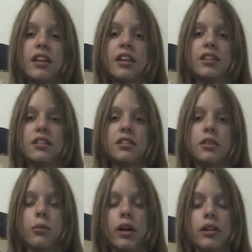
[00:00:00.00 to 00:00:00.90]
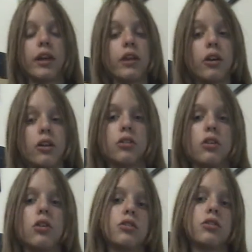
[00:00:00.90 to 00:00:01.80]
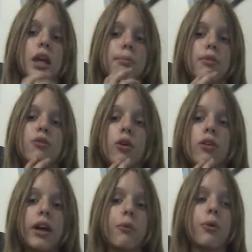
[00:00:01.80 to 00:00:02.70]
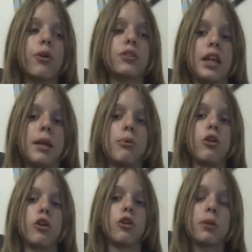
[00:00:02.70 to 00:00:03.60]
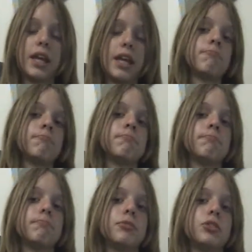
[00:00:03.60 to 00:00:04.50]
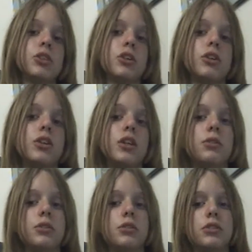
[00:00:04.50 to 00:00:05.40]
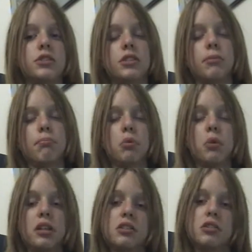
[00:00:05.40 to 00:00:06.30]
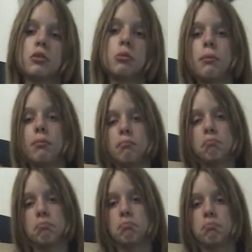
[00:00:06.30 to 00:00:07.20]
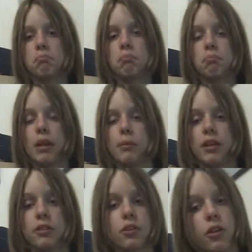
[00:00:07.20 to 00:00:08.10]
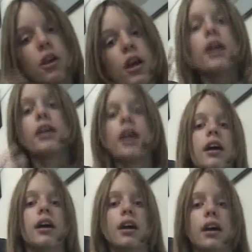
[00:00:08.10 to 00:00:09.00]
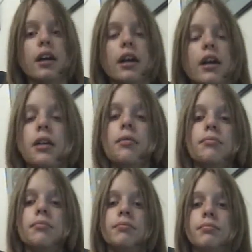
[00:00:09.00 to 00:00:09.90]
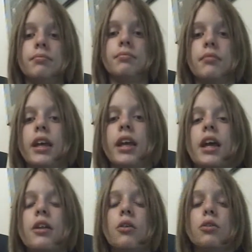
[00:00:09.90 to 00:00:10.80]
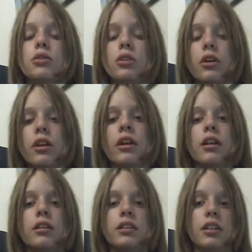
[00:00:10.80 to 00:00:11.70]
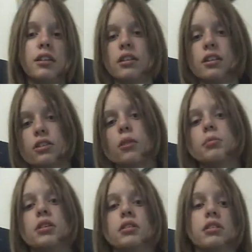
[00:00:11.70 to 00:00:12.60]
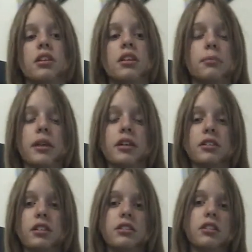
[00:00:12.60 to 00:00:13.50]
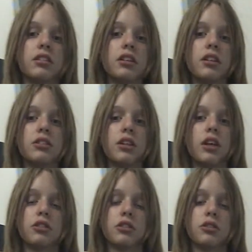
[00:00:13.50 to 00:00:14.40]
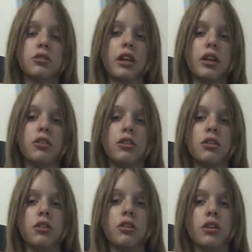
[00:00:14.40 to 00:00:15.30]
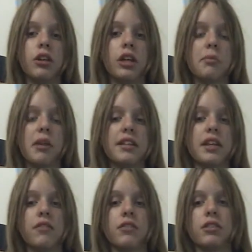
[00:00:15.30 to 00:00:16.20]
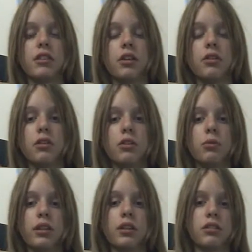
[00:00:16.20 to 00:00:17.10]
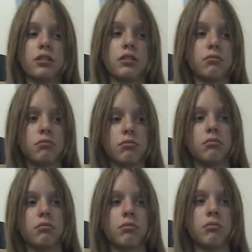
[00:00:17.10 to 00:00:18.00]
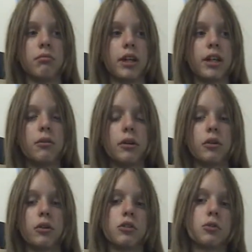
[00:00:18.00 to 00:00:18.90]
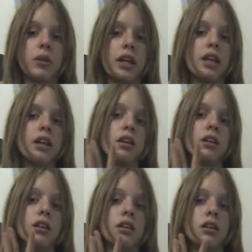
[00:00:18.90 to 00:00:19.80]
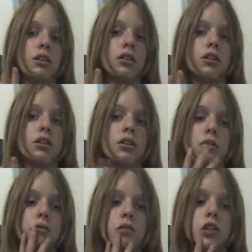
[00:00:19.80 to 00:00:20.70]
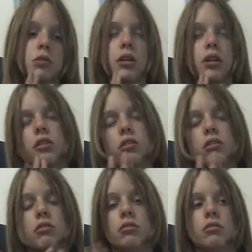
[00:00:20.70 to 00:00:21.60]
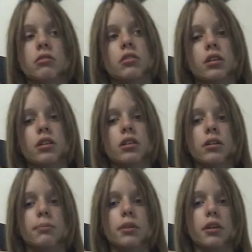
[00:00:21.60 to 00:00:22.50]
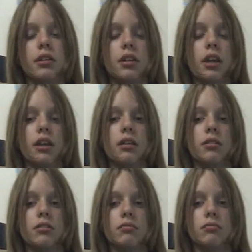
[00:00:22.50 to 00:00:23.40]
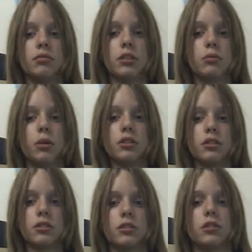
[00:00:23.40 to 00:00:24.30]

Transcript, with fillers: thing is the one that I got not on tape before that was 8.03, so it was a 0.01 PB, so yeah. And also, since it's a competition, you need to be consistent, so I was just trying to do as many 7s as I could, which my current record is 3, which is pretty good, but yeah, just watch.